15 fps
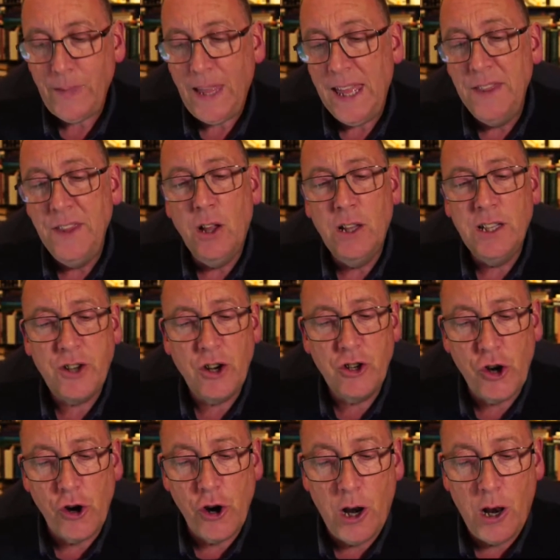In the Ulster
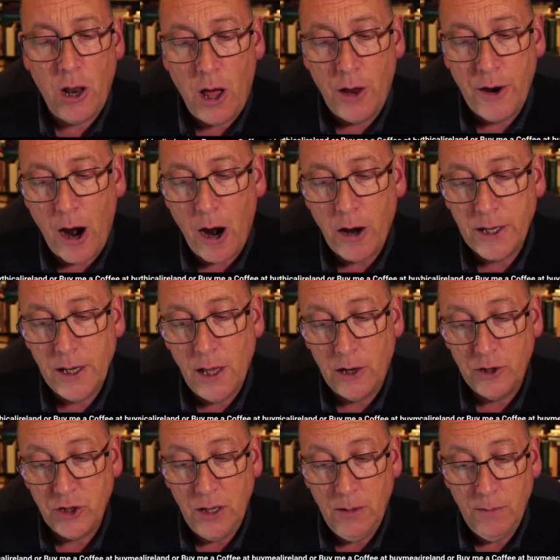Journal on
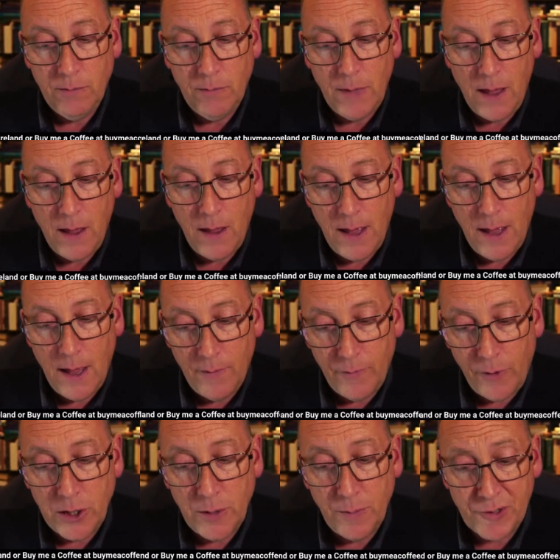Archaeology, uh,
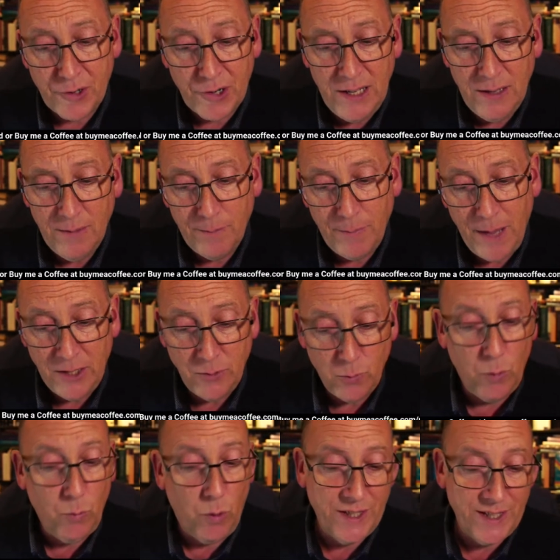Volume 3, page
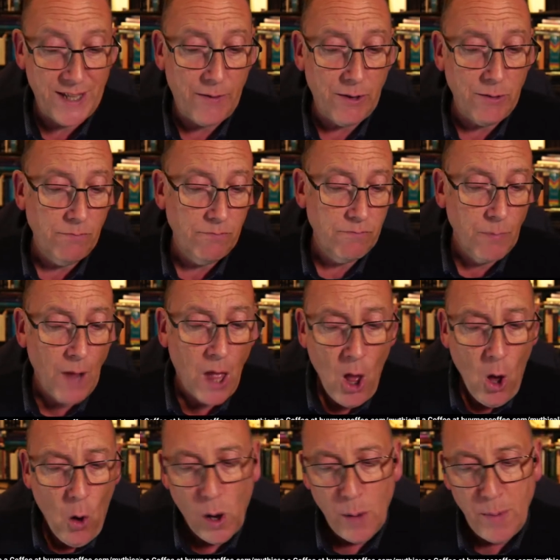117,
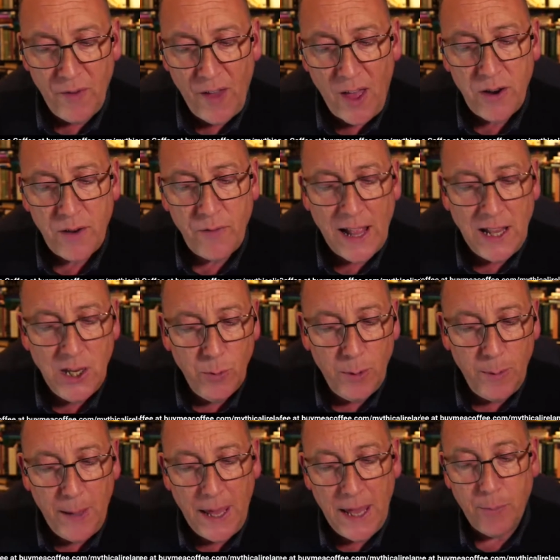will be found a
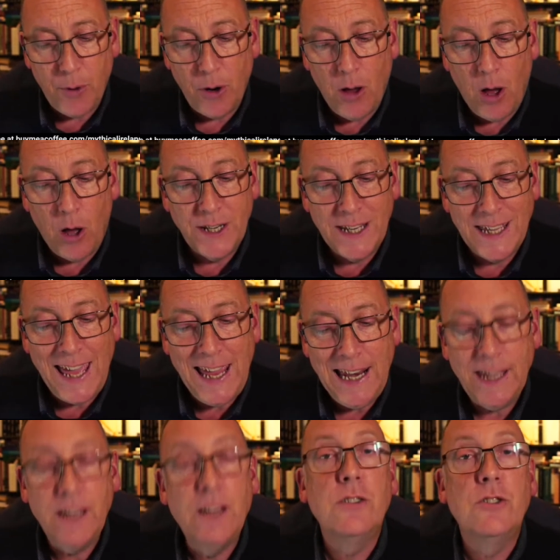valuable paper on
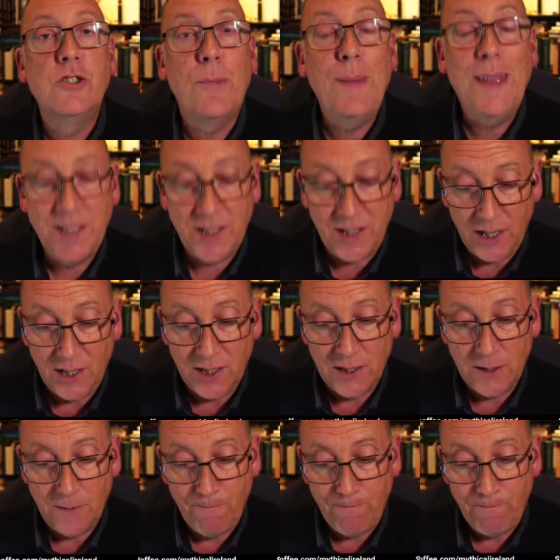Gaelic domestics,